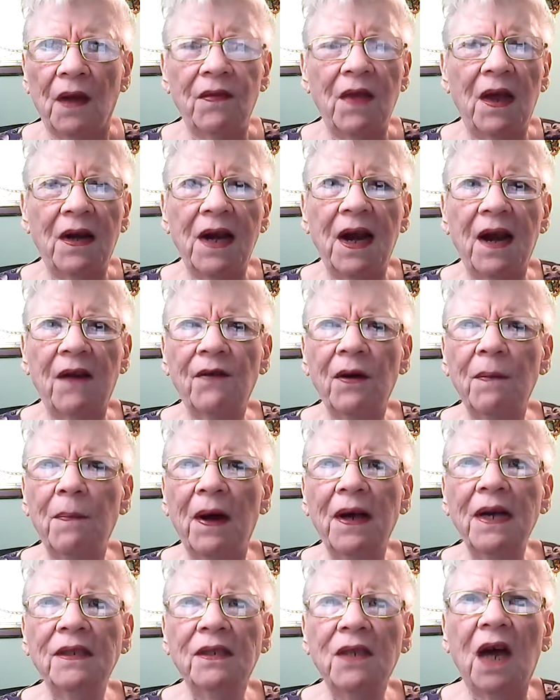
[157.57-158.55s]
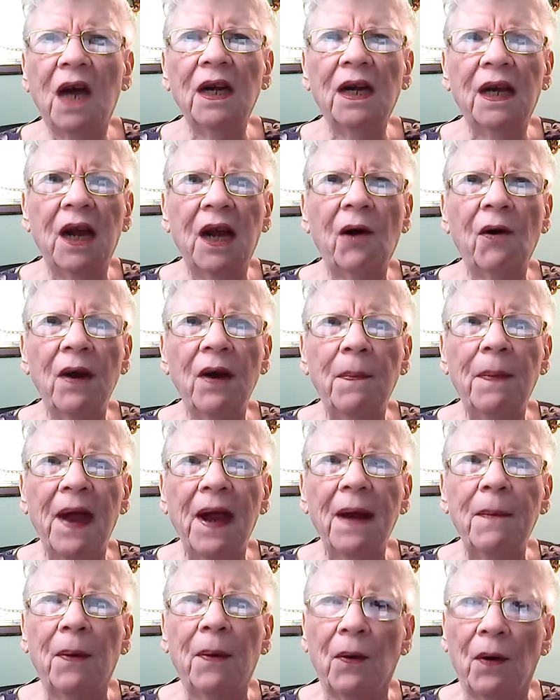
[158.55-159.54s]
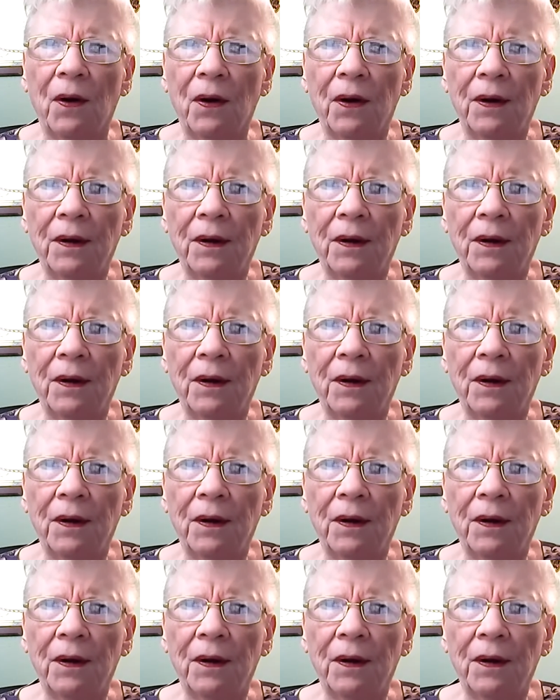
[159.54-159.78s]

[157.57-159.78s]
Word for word: that everybody's got to carry a paper